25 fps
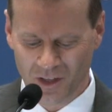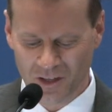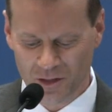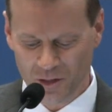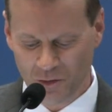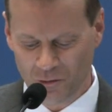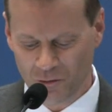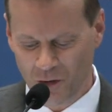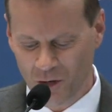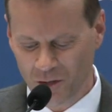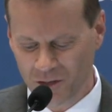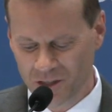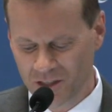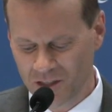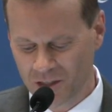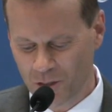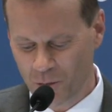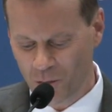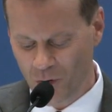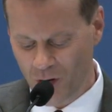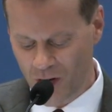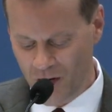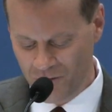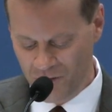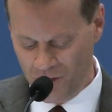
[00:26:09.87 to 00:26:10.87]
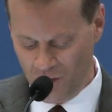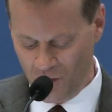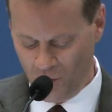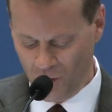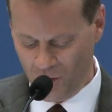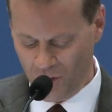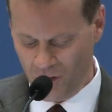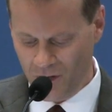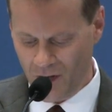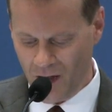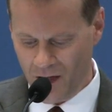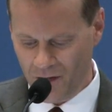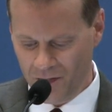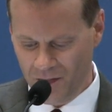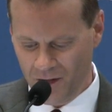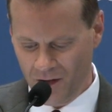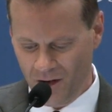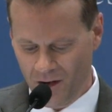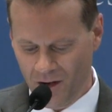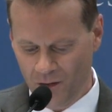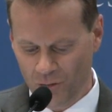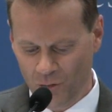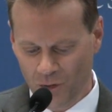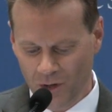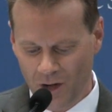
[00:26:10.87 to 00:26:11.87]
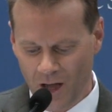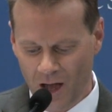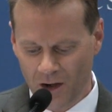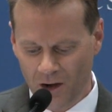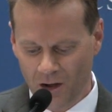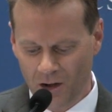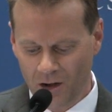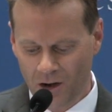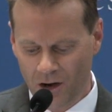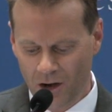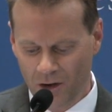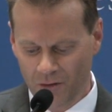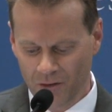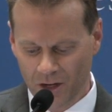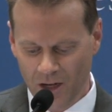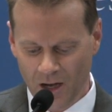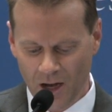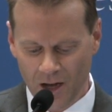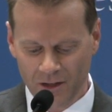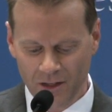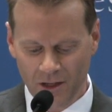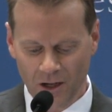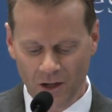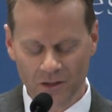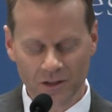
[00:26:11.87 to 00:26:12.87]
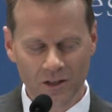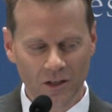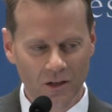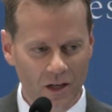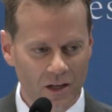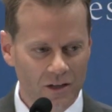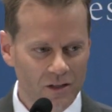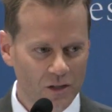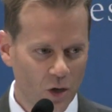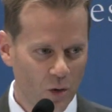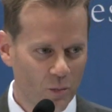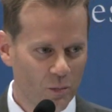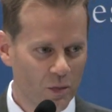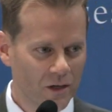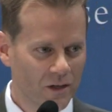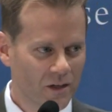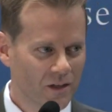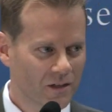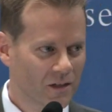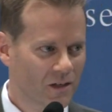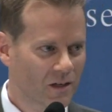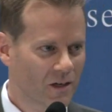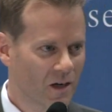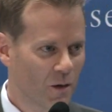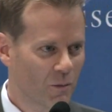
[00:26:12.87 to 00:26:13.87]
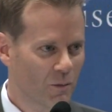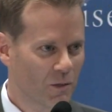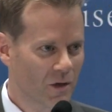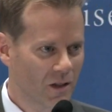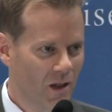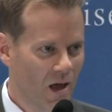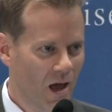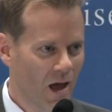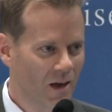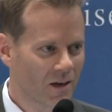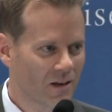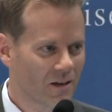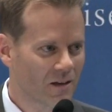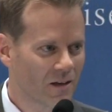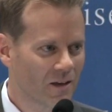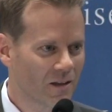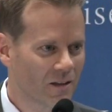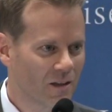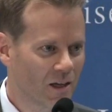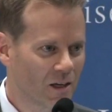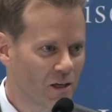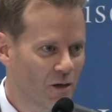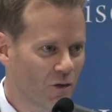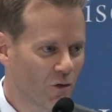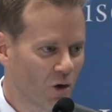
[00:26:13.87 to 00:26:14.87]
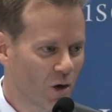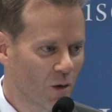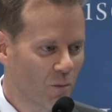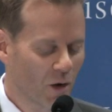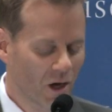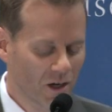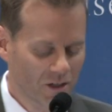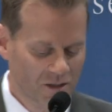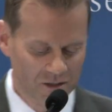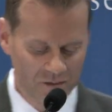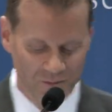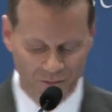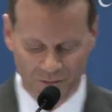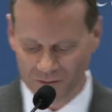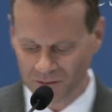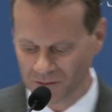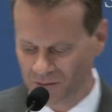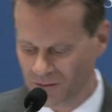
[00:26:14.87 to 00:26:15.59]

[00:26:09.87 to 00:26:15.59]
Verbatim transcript: So folks, it's a brave new world out there, and we're not all Harvey Keitel, so let's hope it doesn't come to that. Thank you very much.